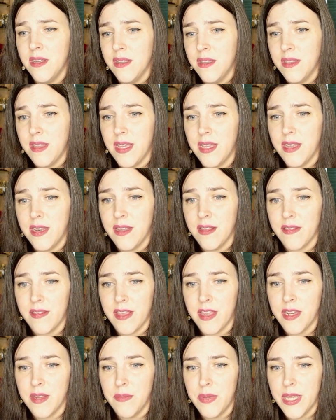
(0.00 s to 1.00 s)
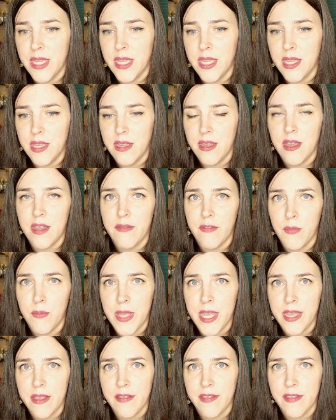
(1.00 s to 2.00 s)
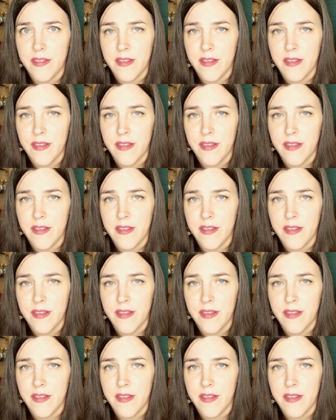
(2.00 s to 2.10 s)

That is going to be kind of a mess.